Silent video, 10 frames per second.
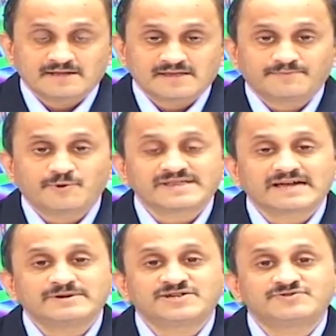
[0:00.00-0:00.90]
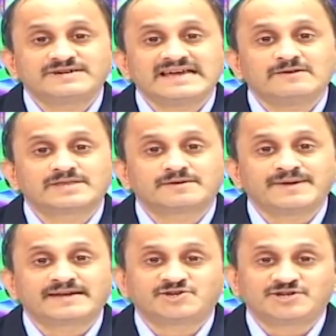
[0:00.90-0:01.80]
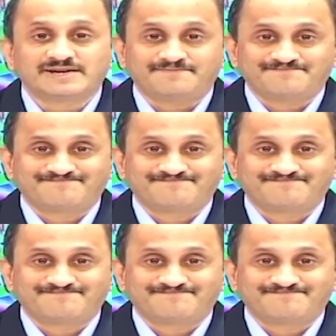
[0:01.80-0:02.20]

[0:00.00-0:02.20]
Suppose I wish to deal with a picture.